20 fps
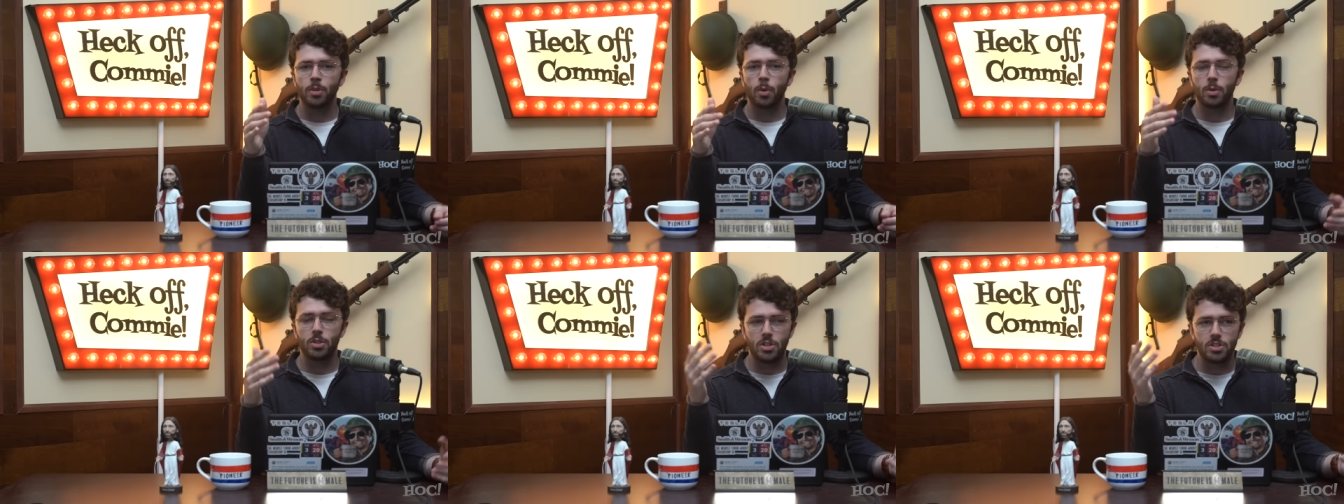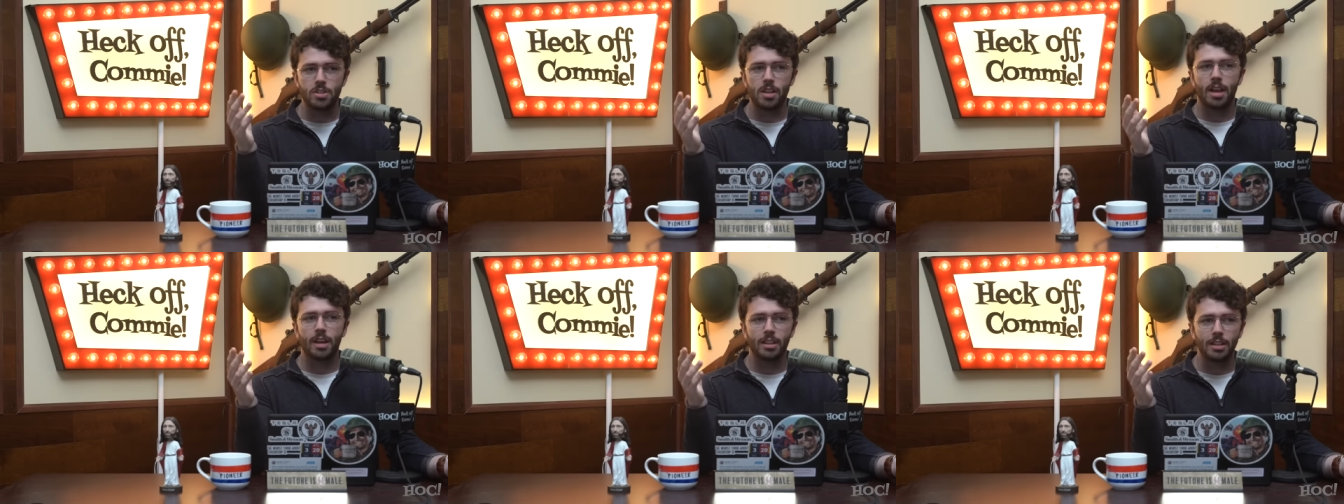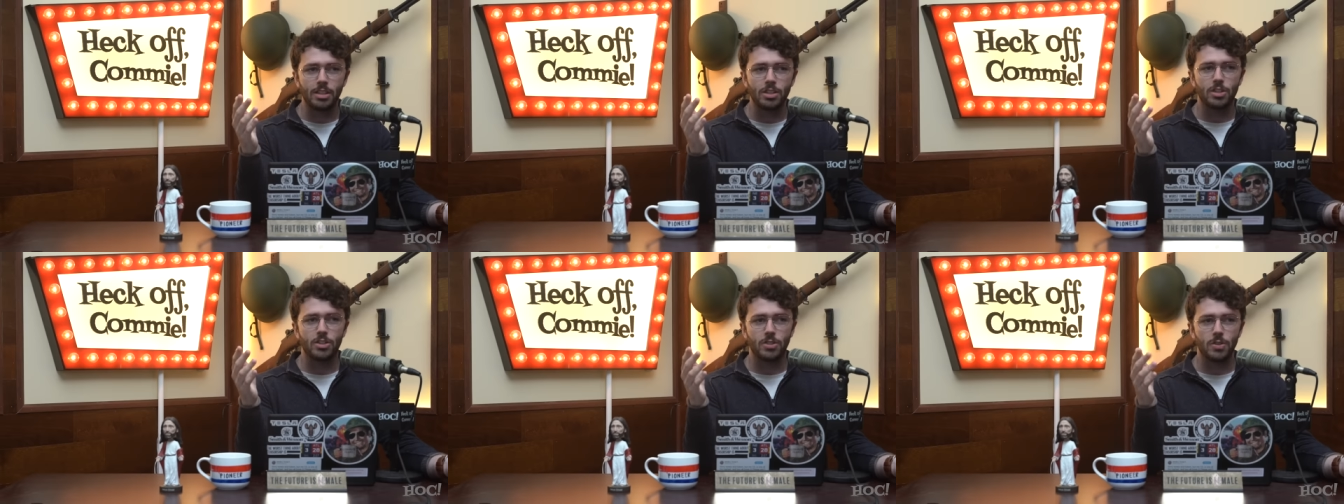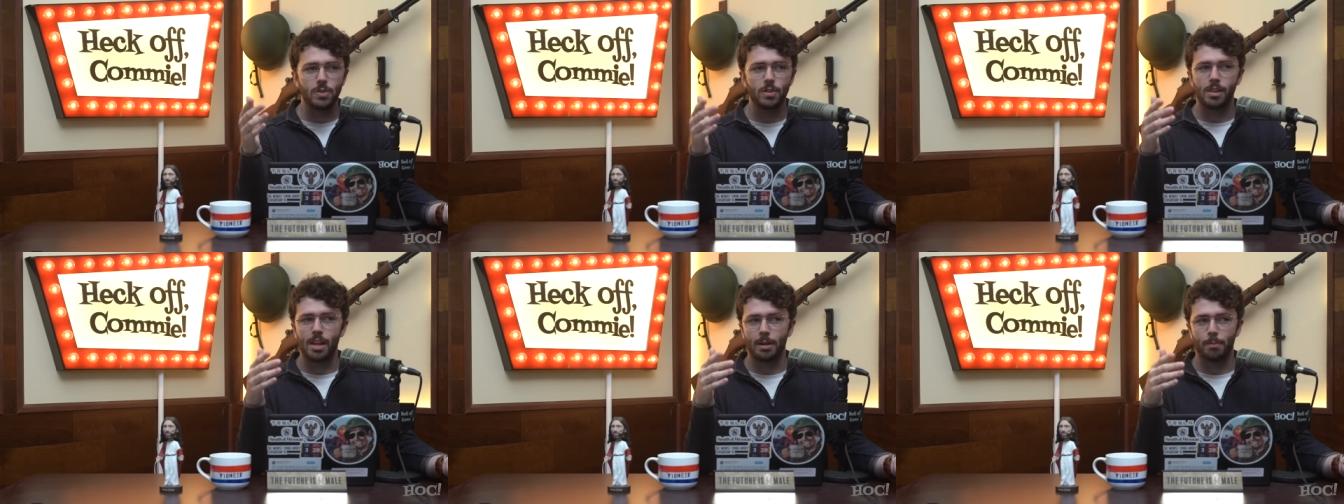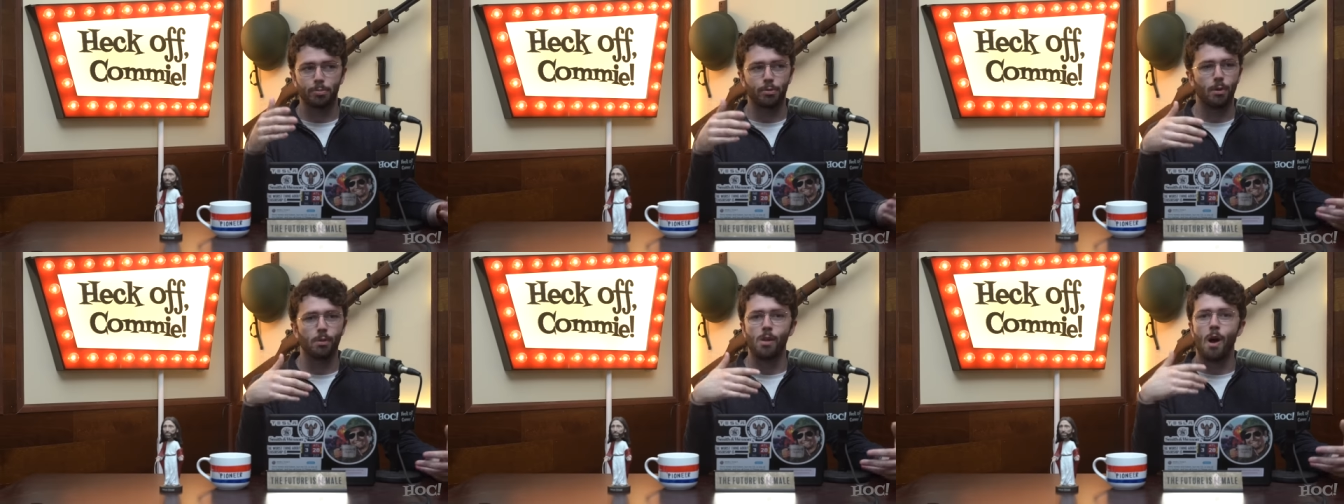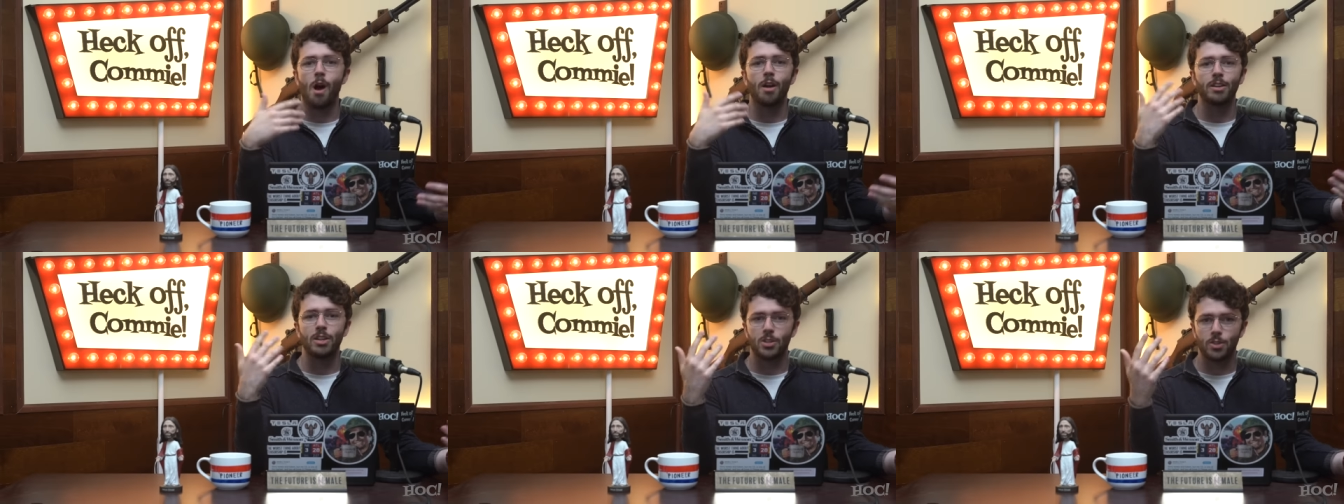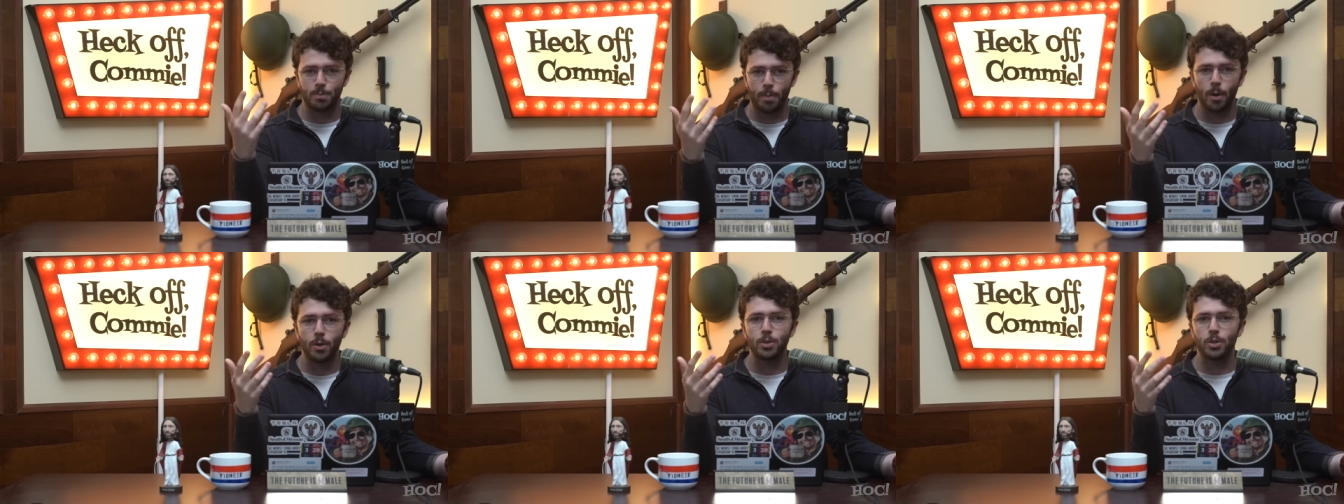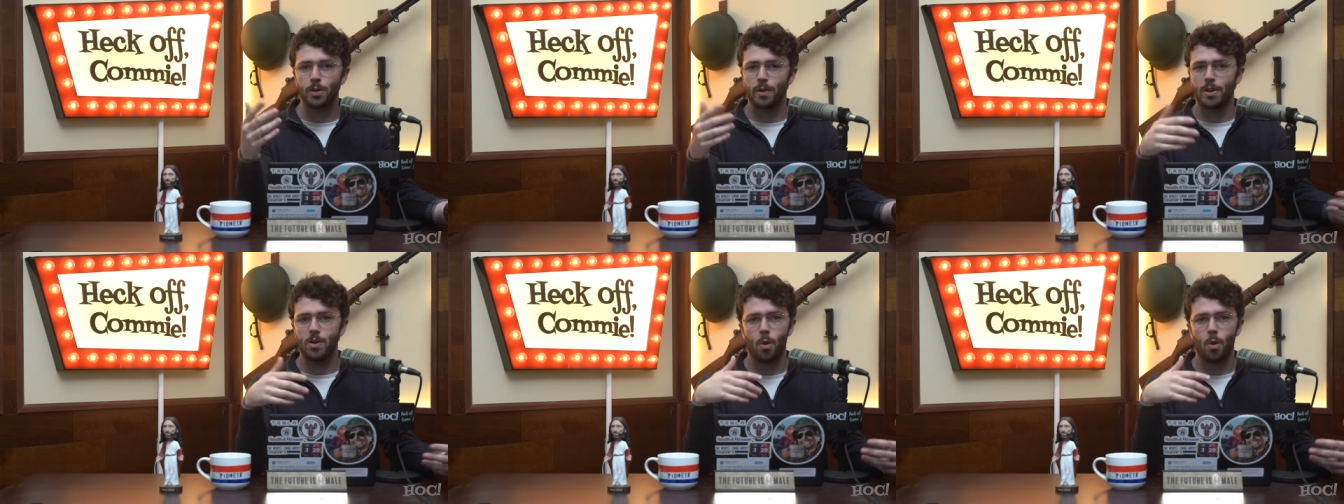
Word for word: which is likely just due to like prolonged exposure